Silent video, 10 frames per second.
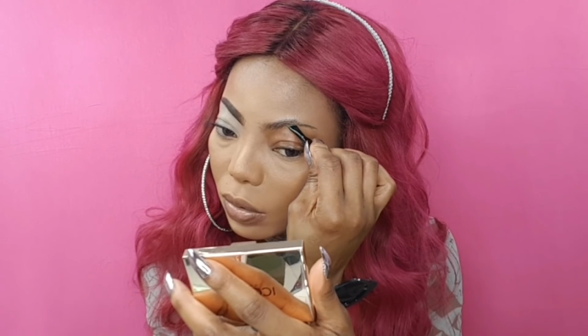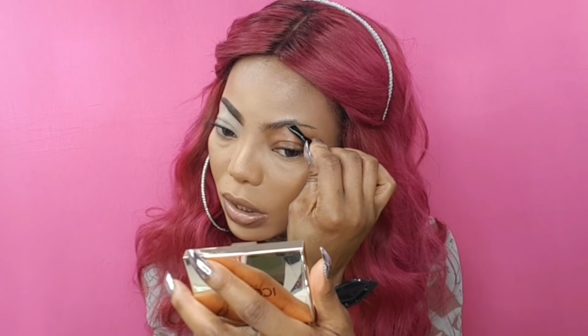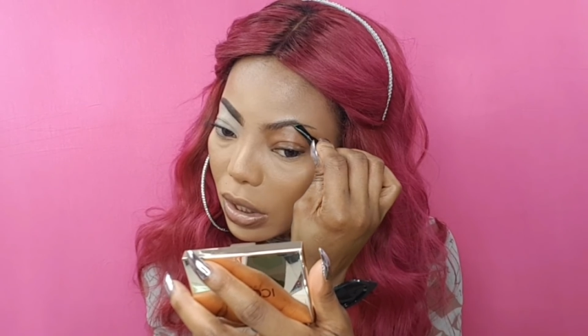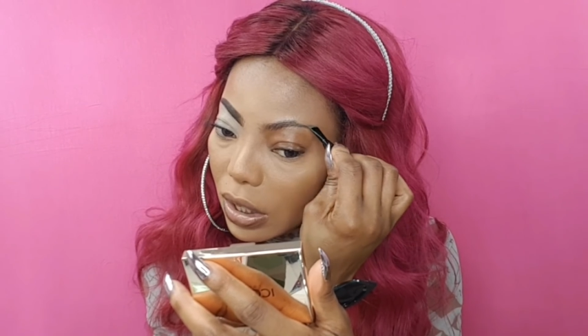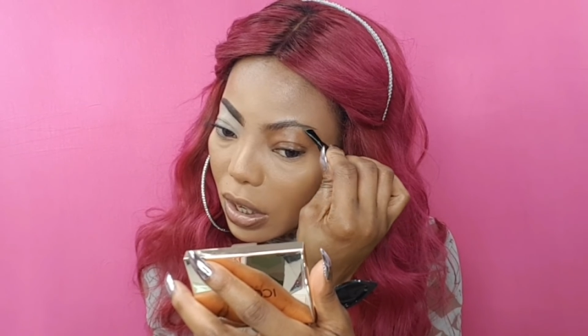
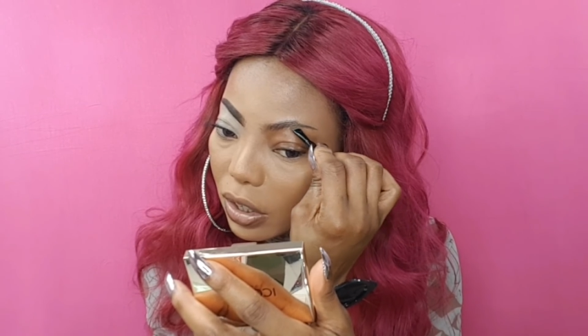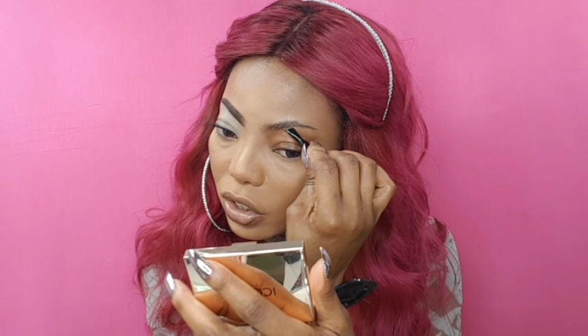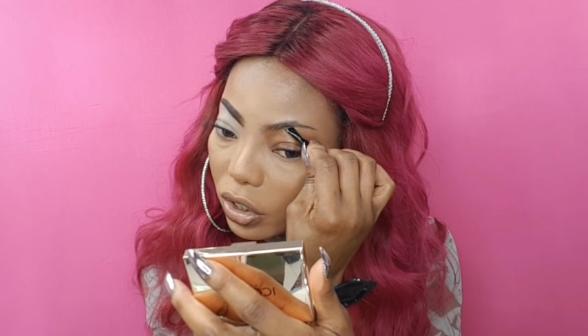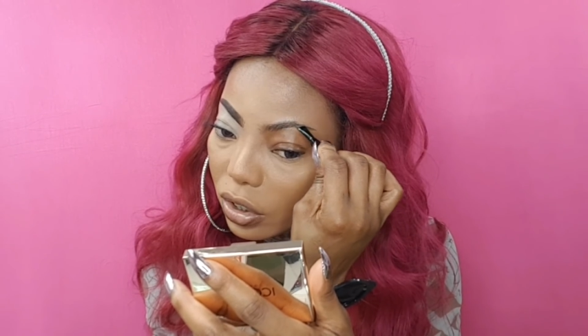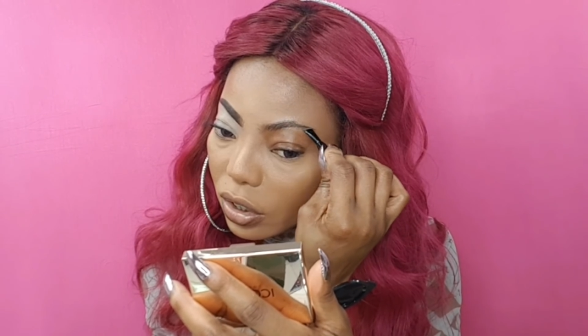You don't want
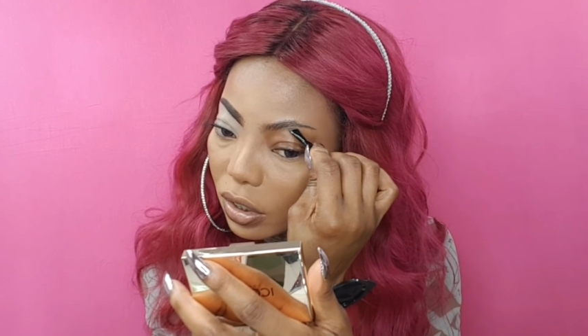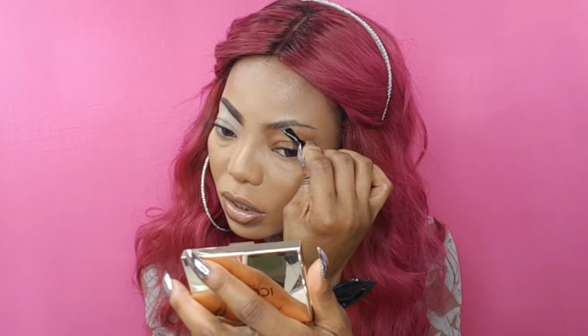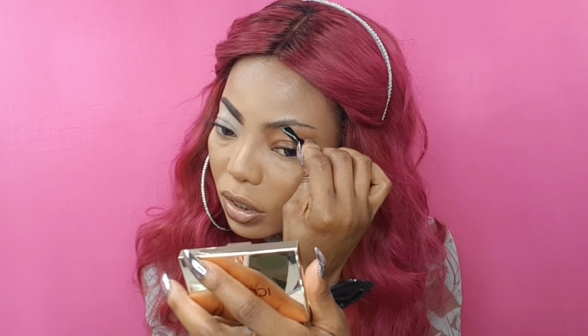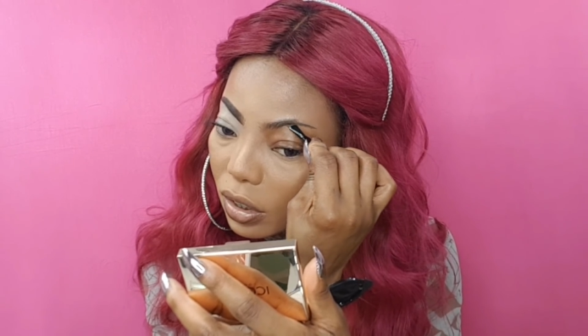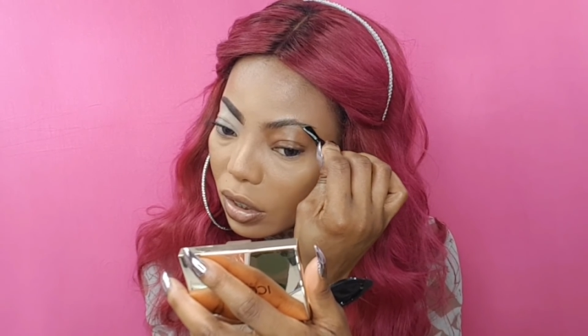any
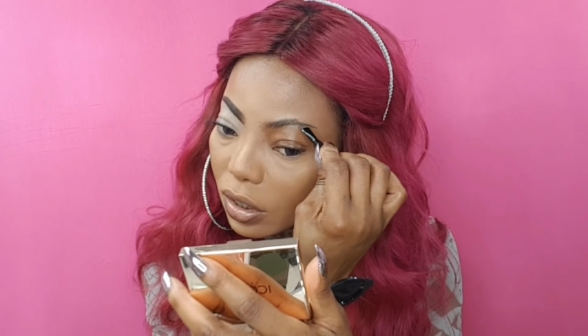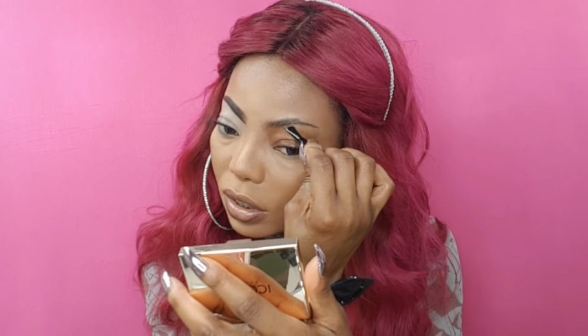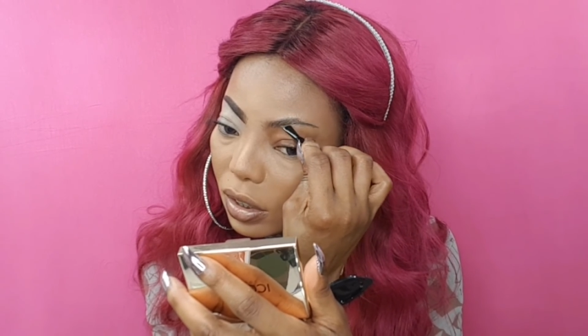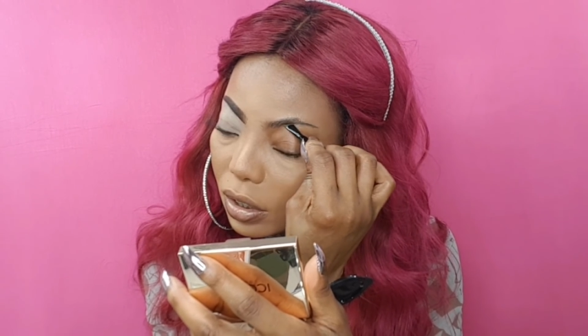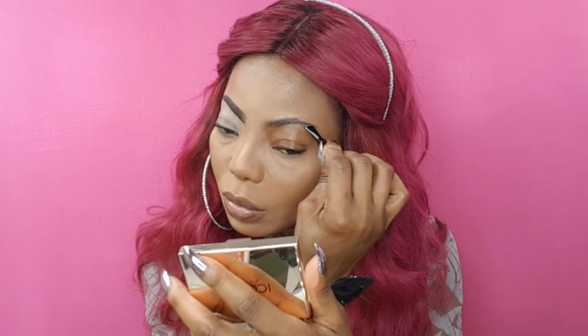harsh
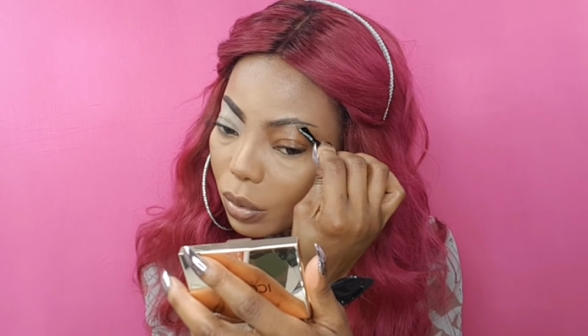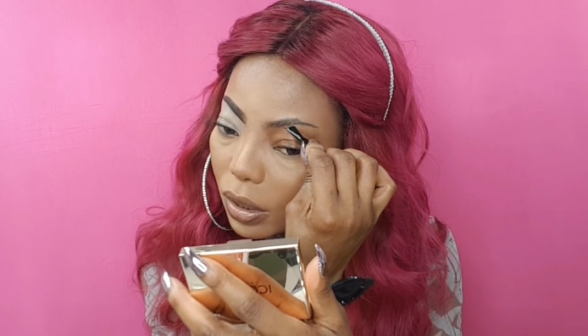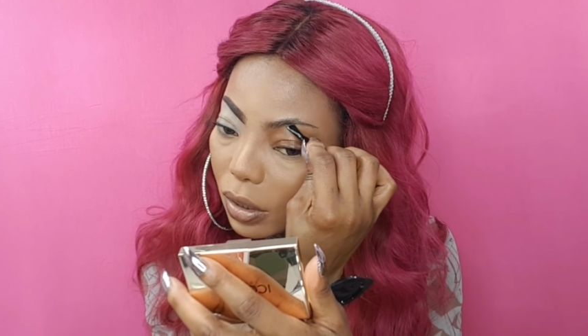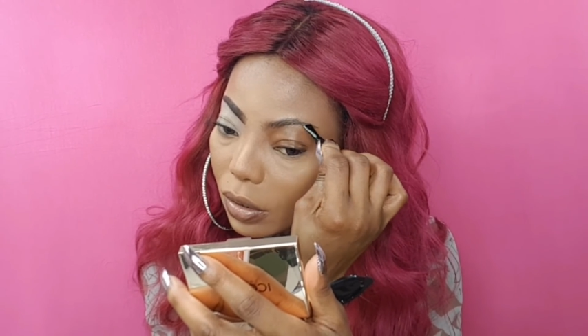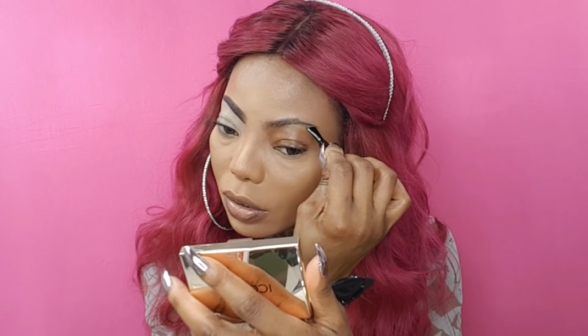
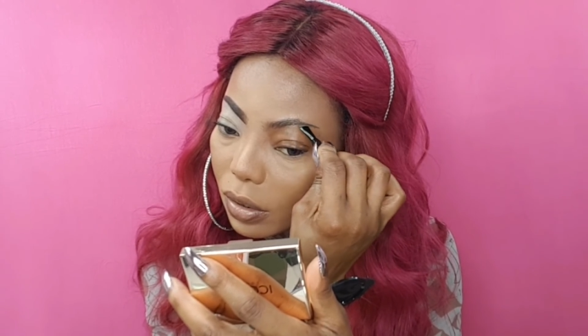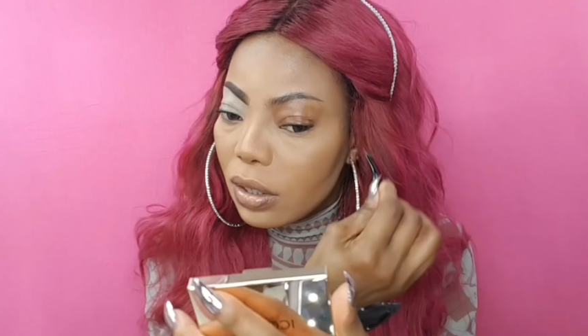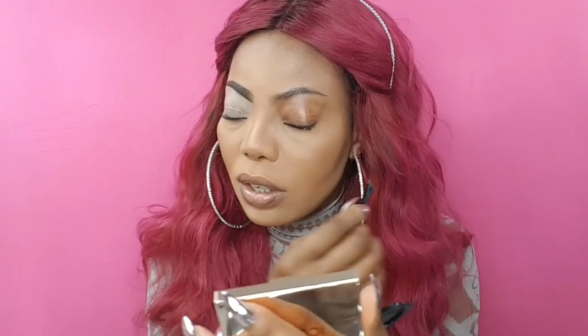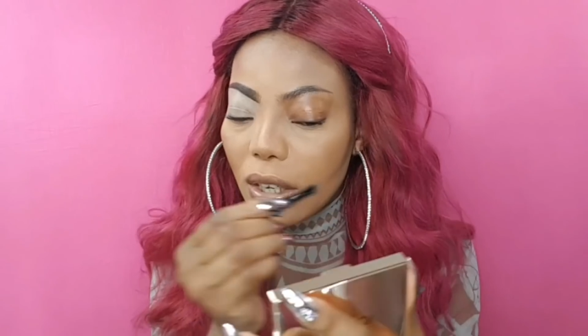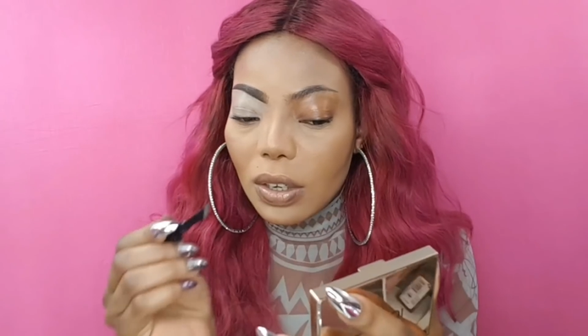brow.
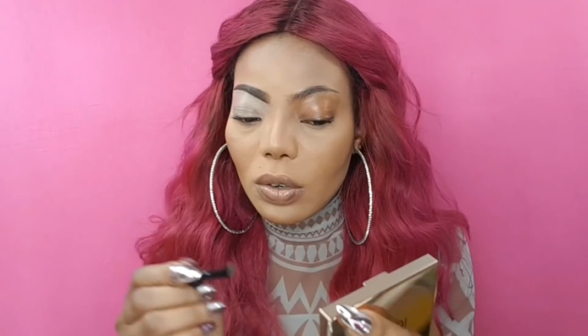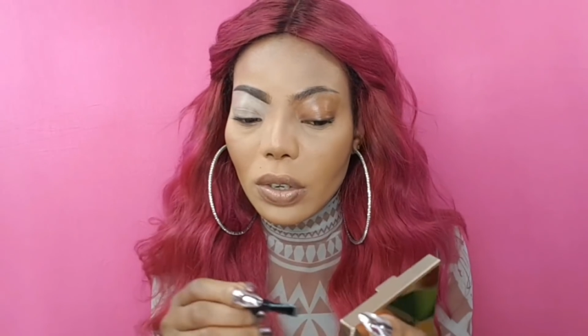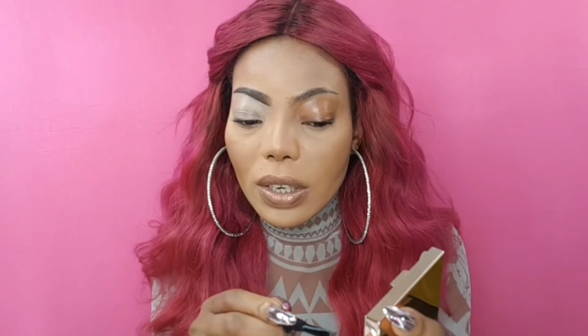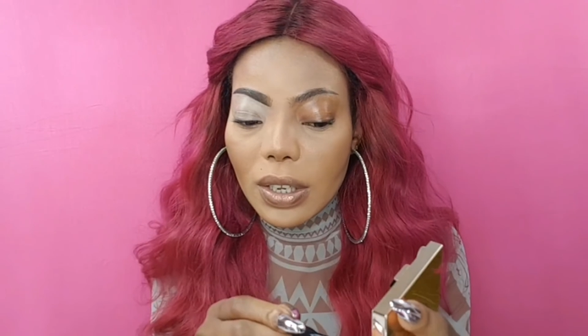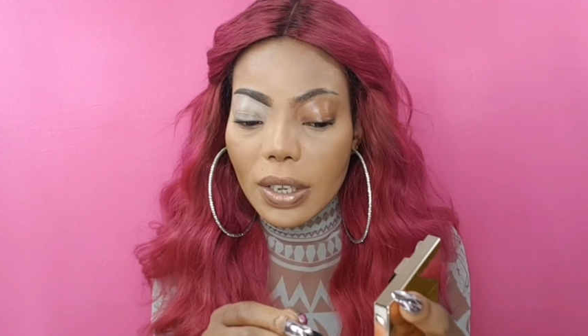
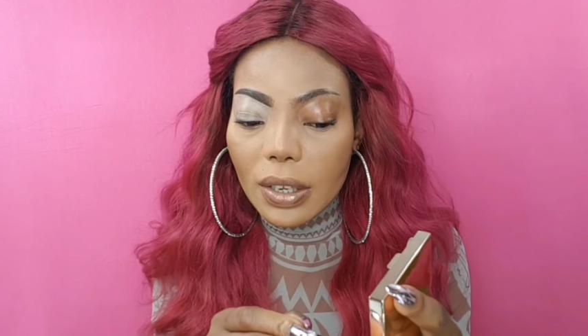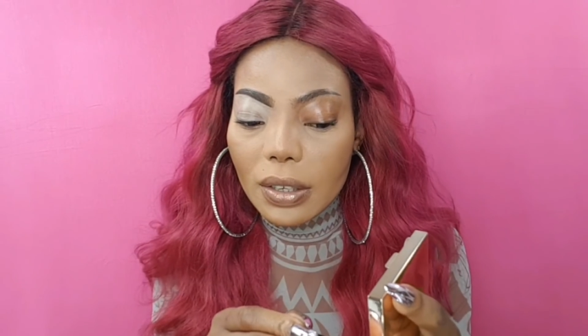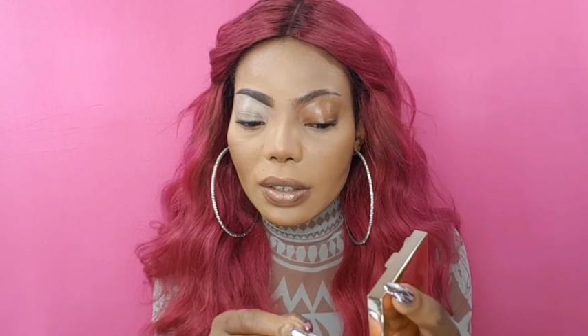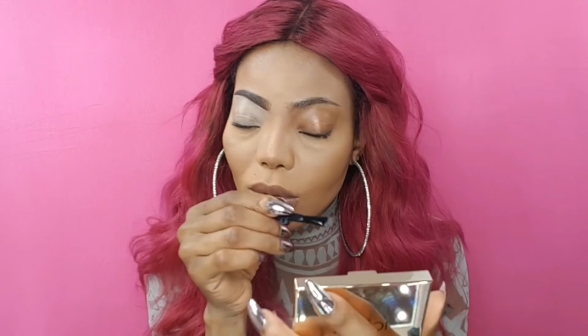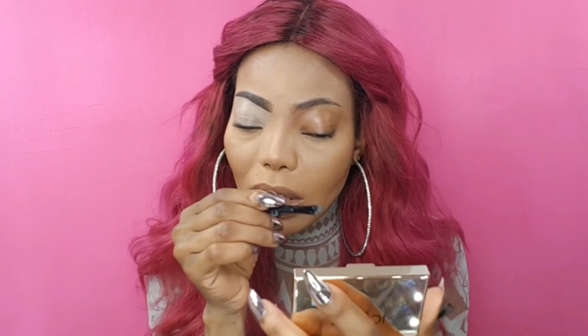I go in
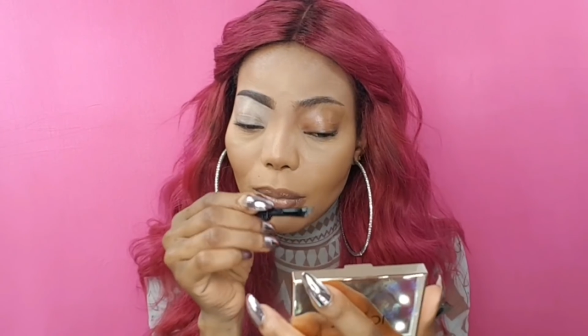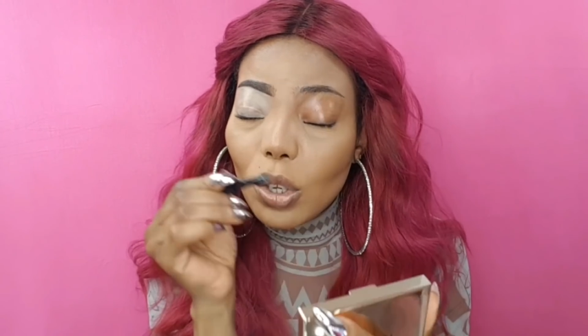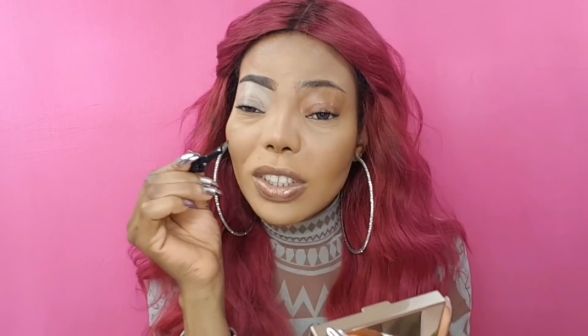again.